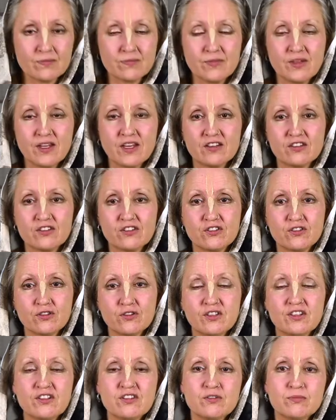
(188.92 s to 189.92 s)
Yes, so
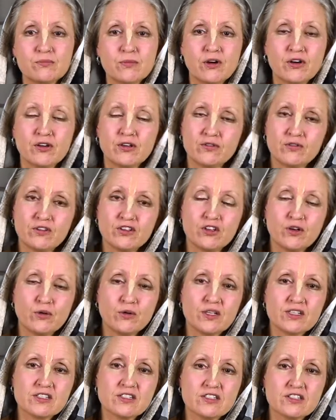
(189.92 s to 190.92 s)
this part of the
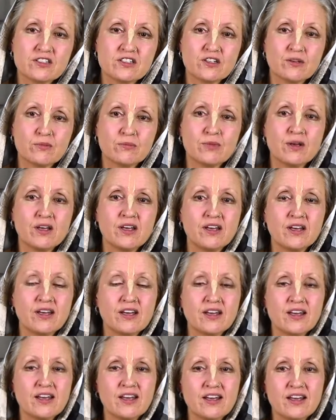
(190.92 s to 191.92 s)
yoga system
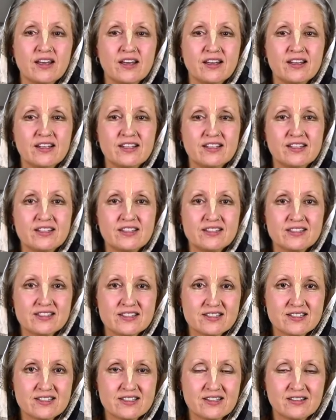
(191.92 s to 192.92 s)

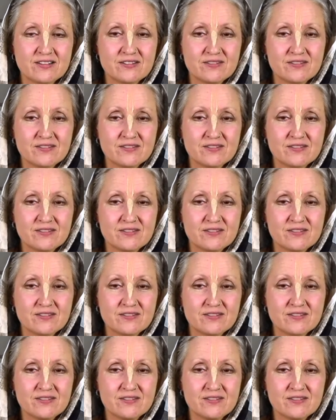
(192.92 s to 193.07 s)
is